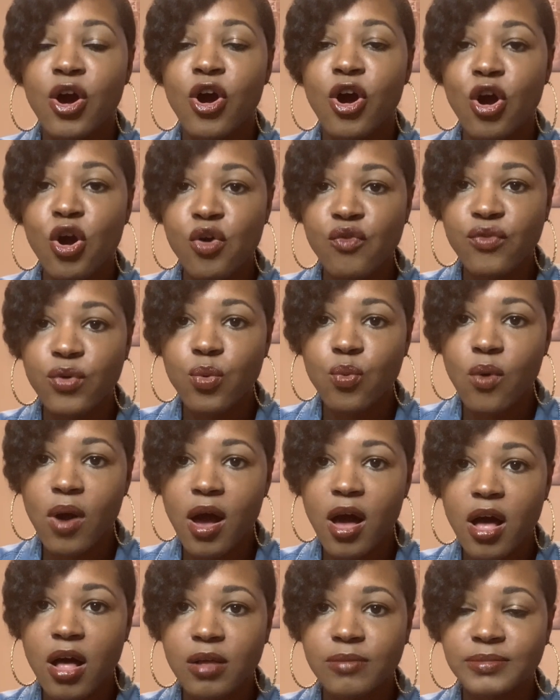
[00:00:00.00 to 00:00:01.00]

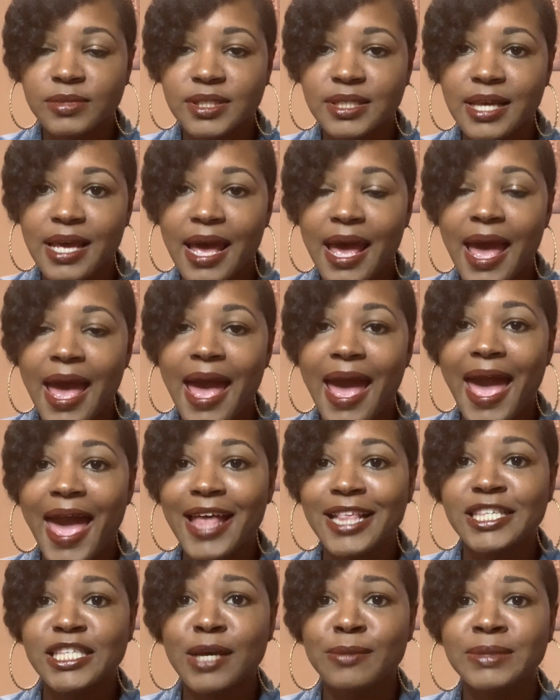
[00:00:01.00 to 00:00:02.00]
overwhelmed,
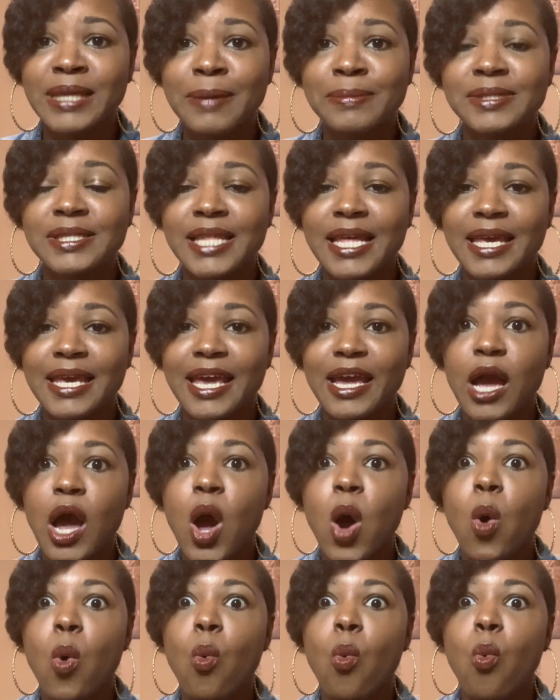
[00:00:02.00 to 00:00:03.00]
and sometimes thinking,
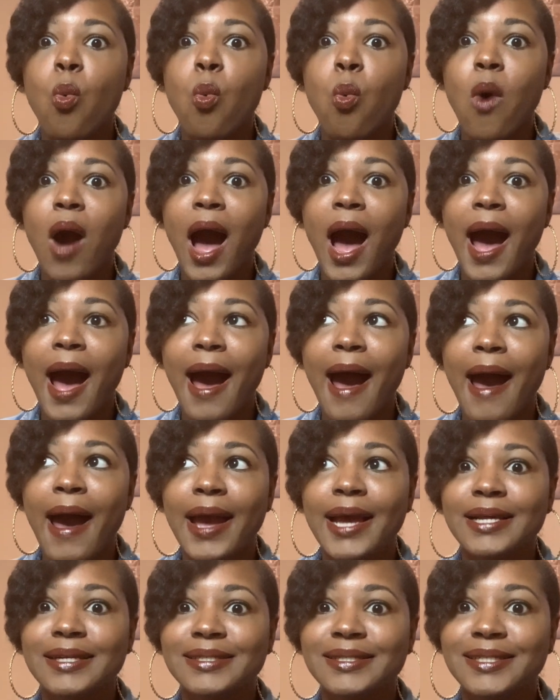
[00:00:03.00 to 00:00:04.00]

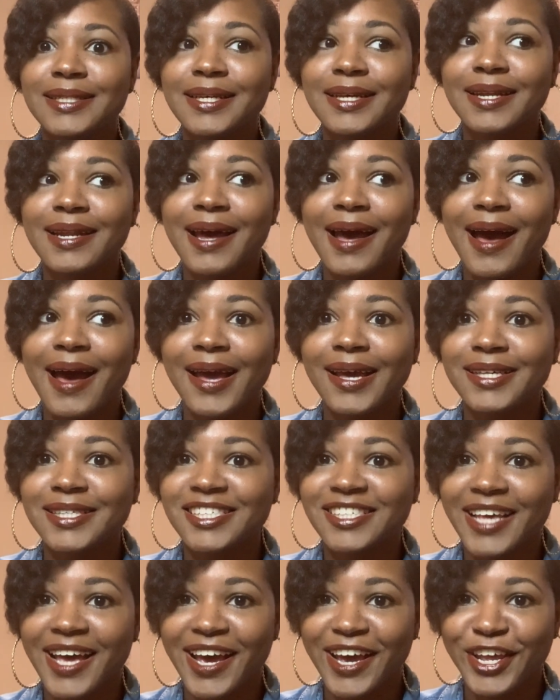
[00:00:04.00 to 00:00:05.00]
why did I
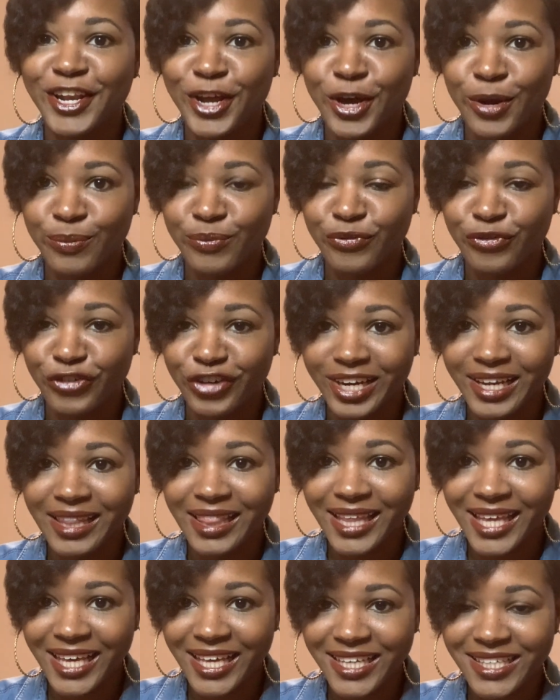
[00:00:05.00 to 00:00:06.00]
sign up for
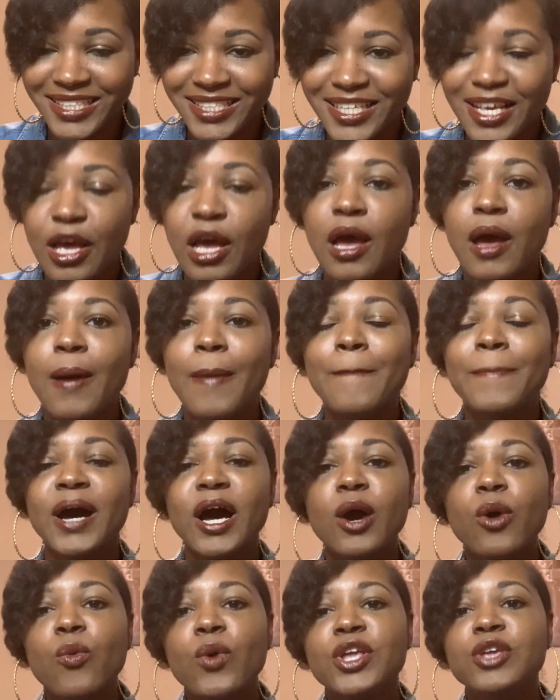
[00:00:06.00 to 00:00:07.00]
this?
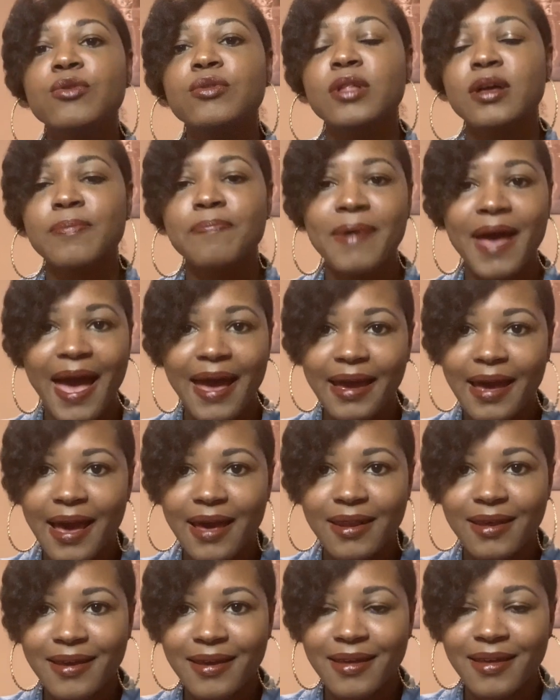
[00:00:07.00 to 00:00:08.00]
But when you look back at
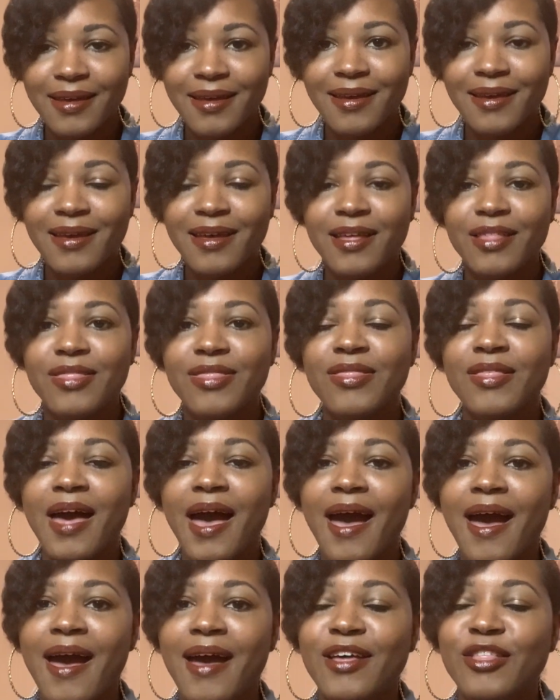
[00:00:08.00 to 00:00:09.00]
it,
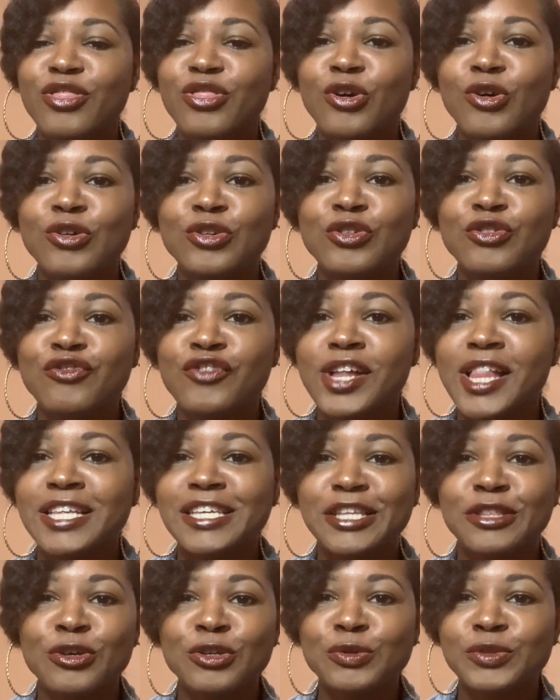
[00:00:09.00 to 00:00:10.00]
that though you realize
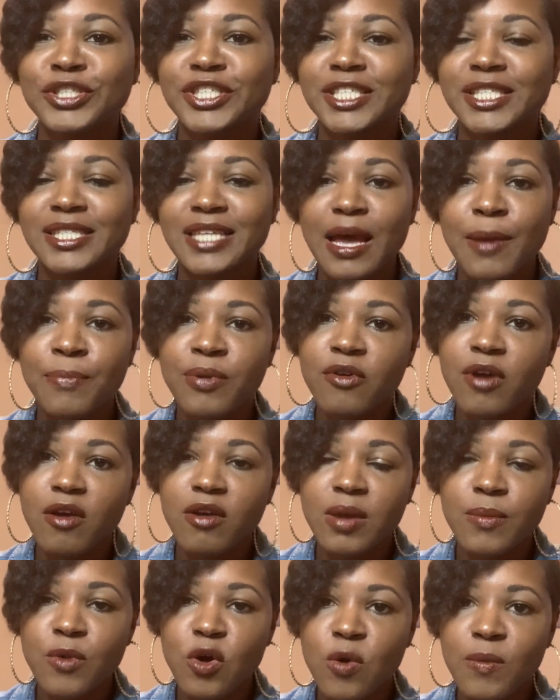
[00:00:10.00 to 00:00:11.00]
that those were just temporary
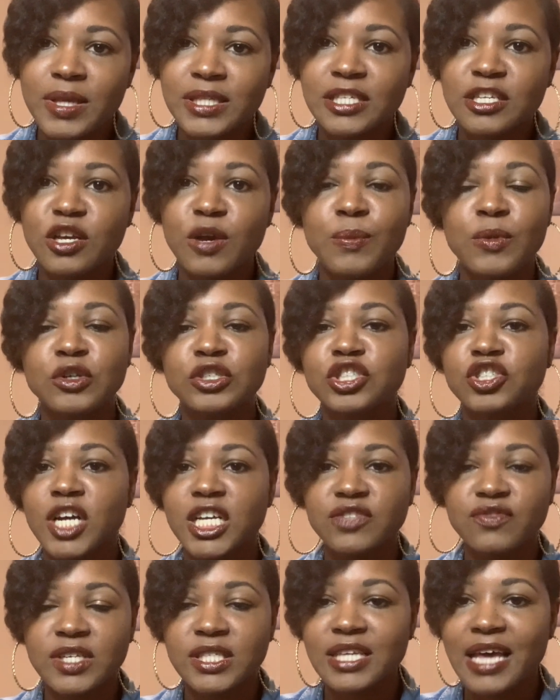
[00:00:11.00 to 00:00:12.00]
moments in your most
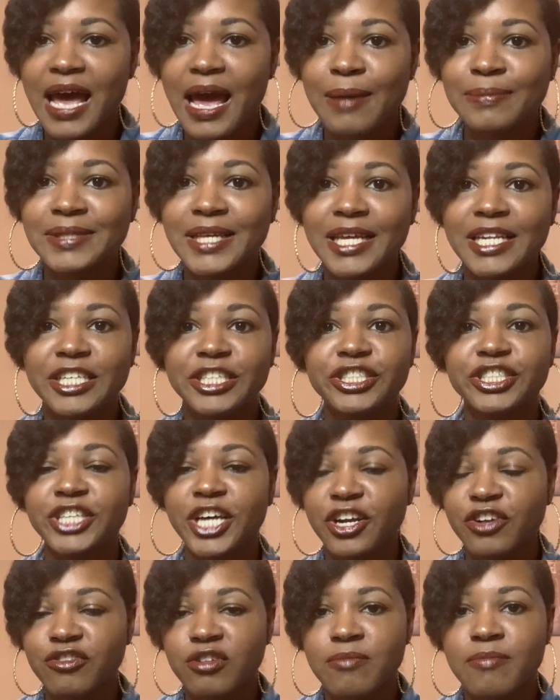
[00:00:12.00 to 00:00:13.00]
stressful times, and in
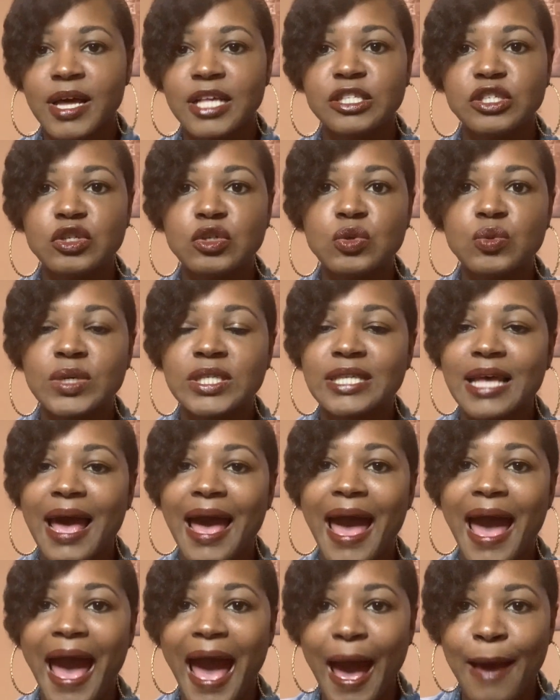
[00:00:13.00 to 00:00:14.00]
general, med school was a
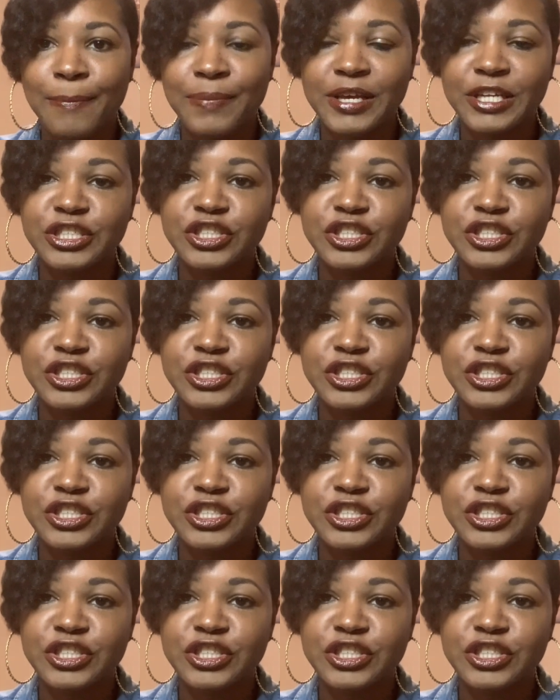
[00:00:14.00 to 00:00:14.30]
happy